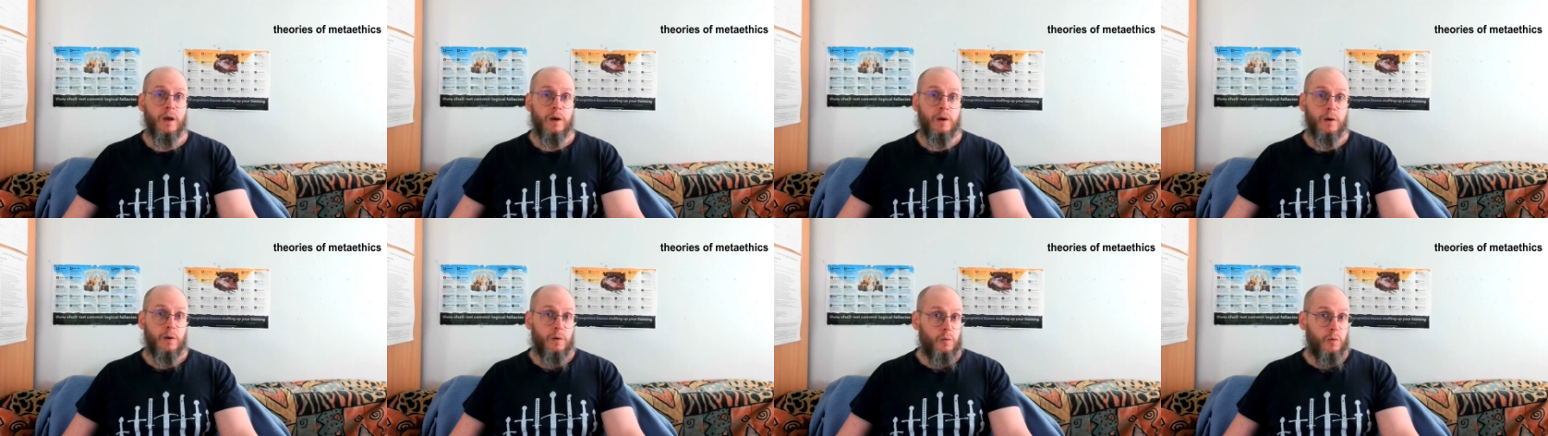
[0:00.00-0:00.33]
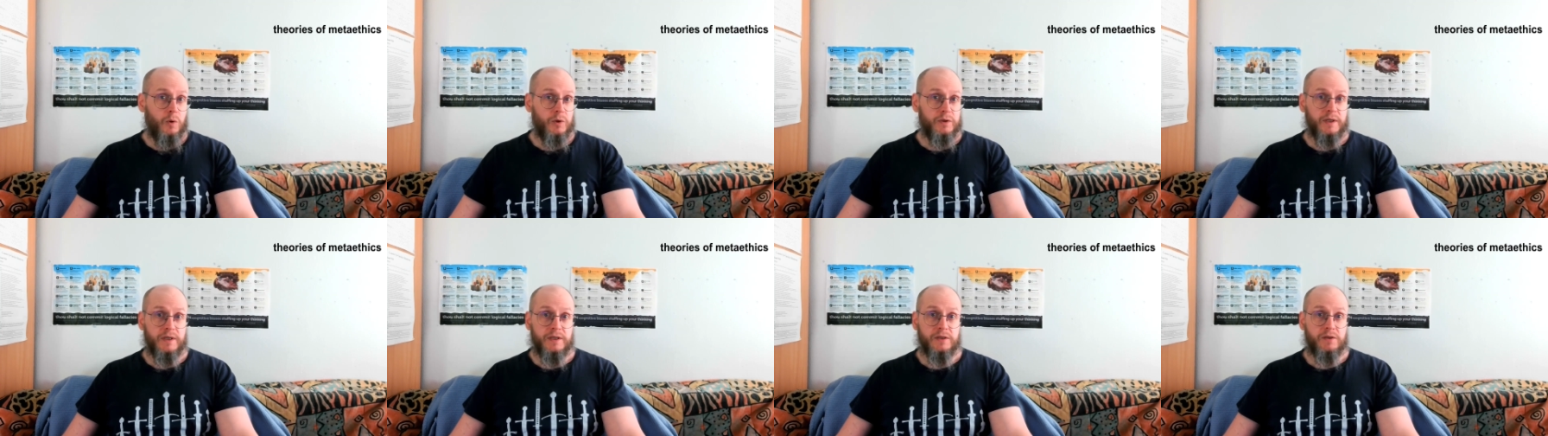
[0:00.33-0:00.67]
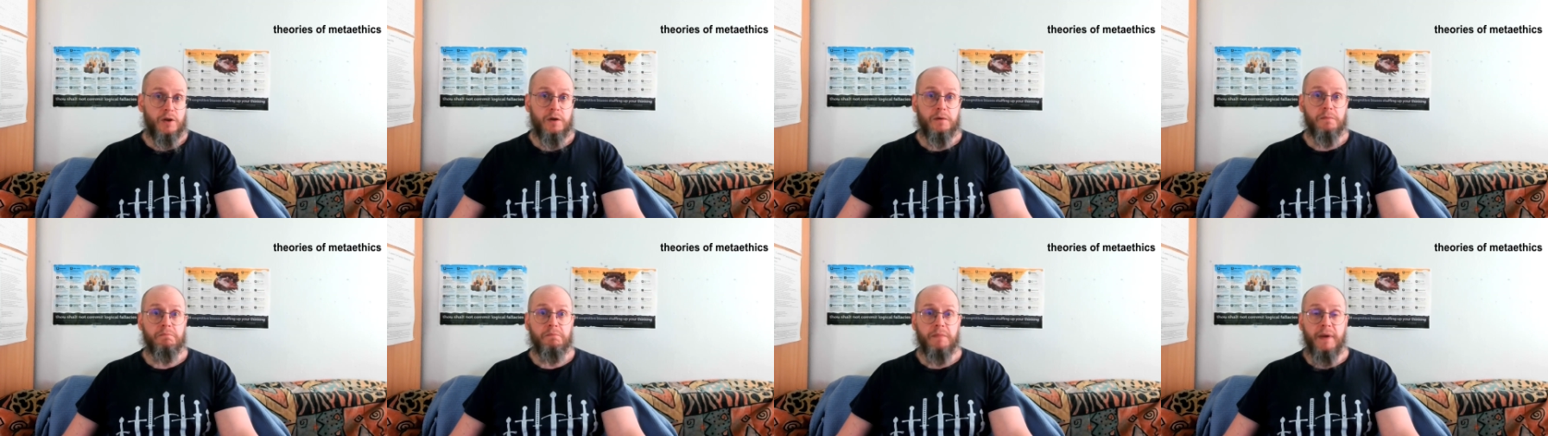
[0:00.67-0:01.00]
what is
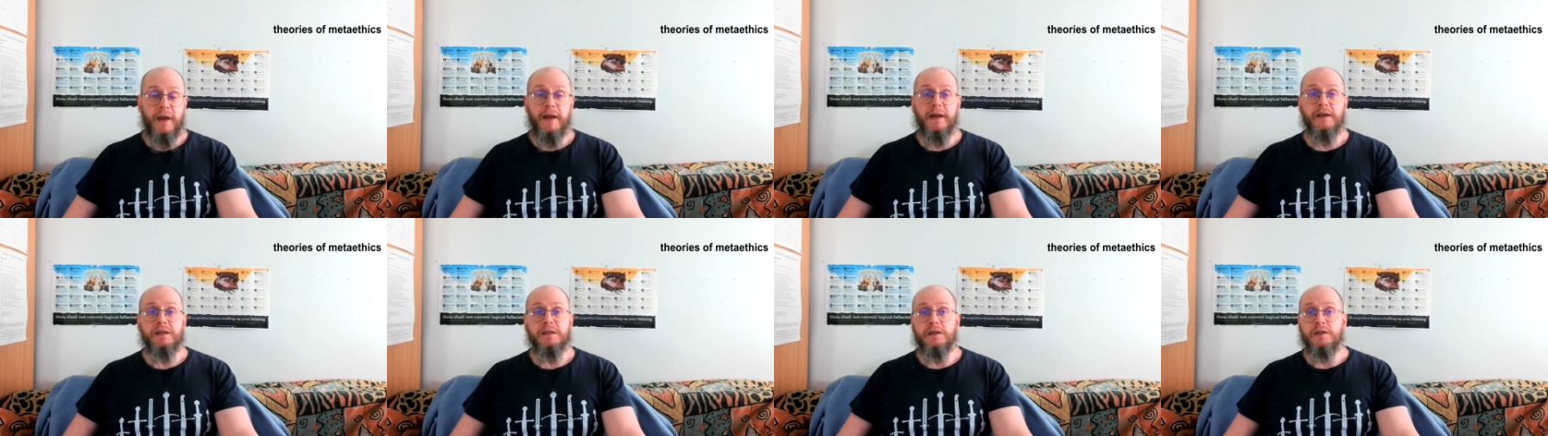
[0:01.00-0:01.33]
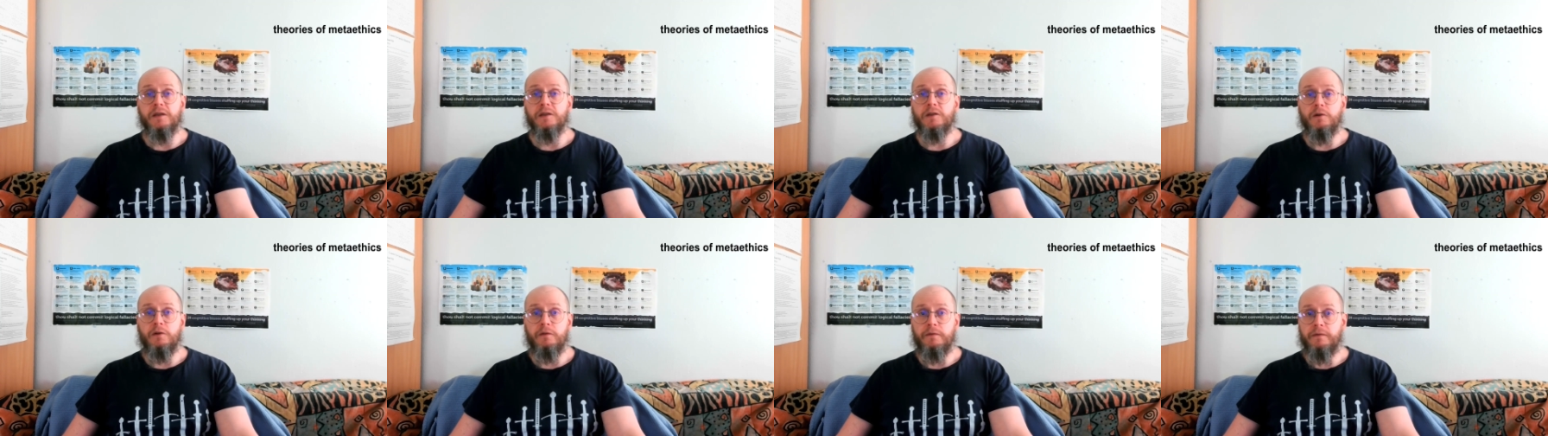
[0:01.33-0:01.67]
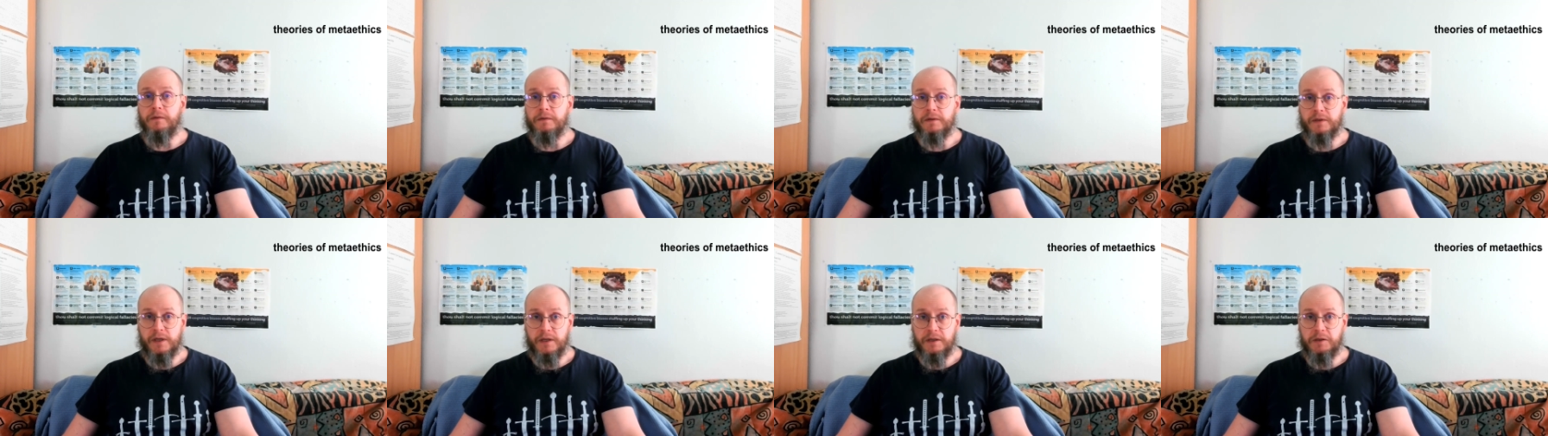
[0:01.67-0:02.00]
the basis of
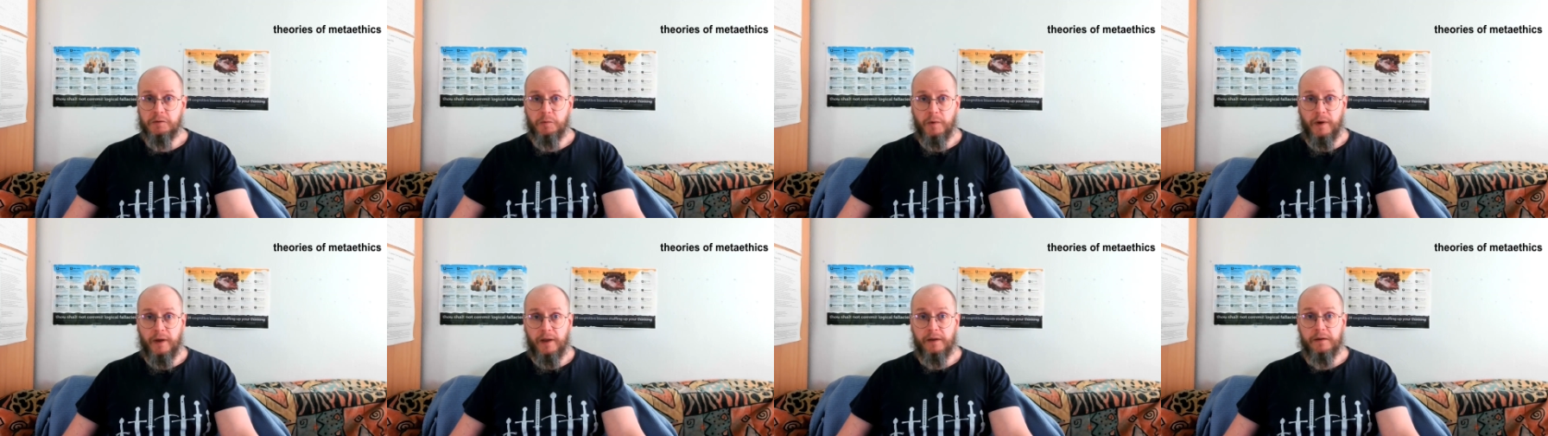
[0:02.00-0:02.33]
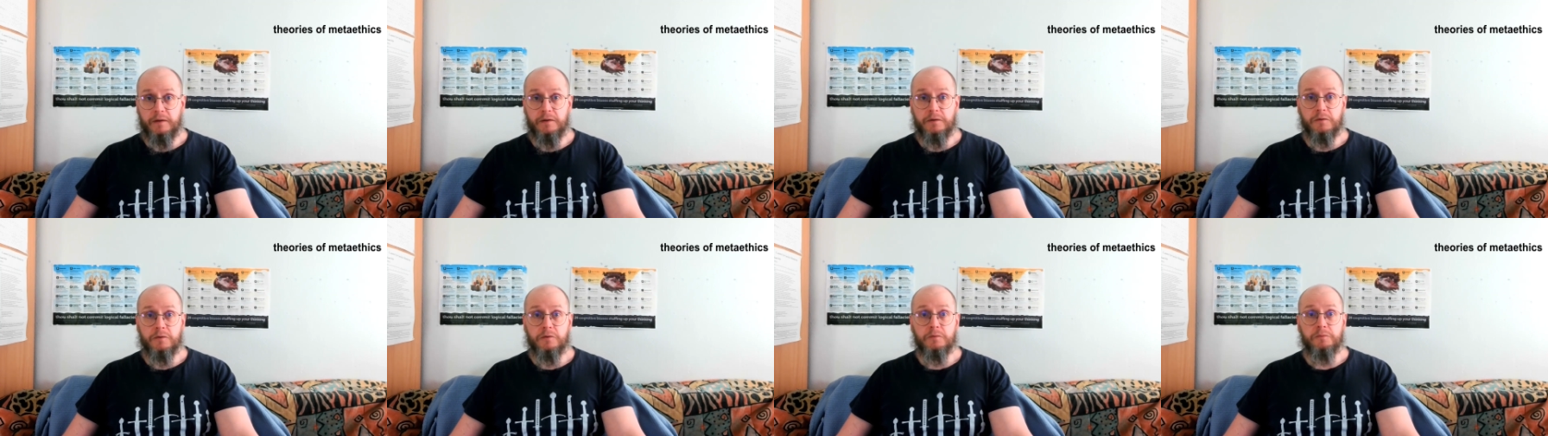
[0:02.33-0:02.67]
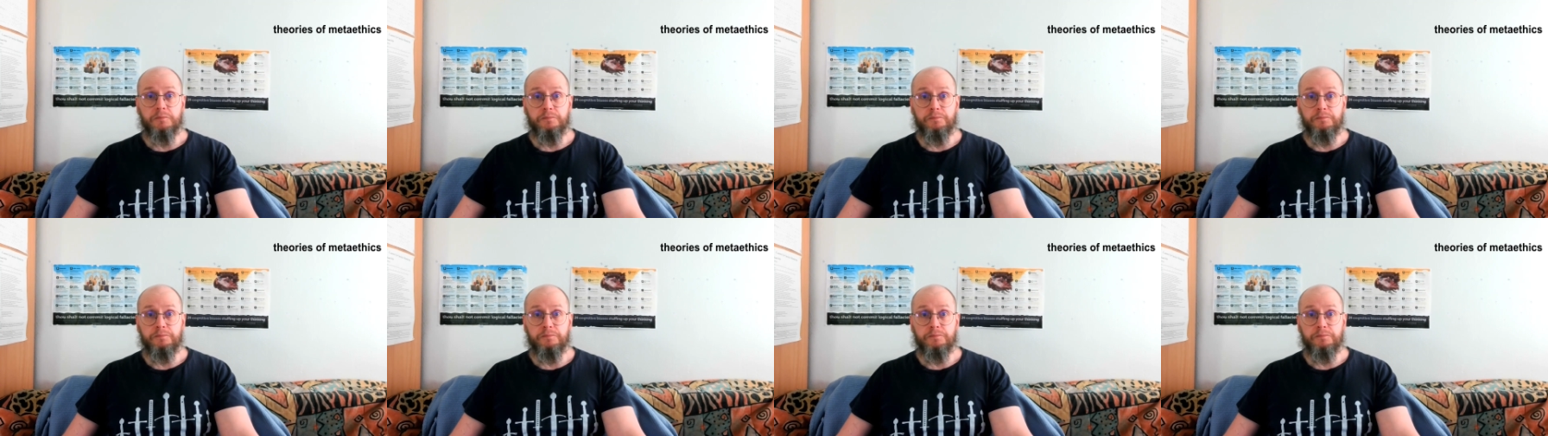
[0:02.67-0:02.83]
such values.